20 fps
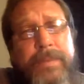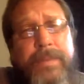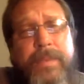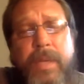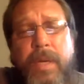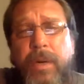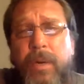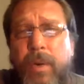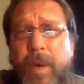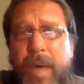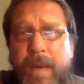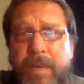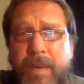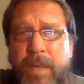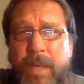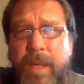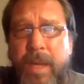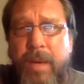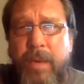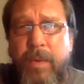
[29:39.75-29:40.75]
So having
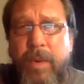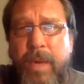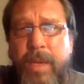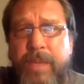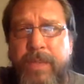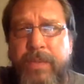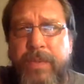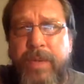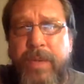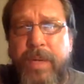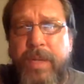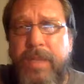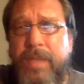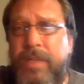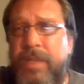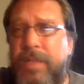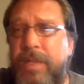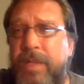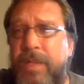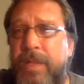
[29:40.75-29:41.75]
a lot of rice for
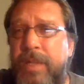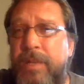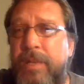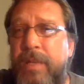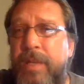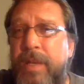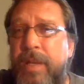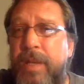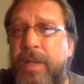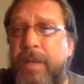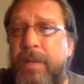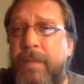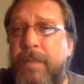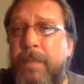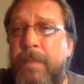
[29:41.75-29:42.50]
us is a good thing.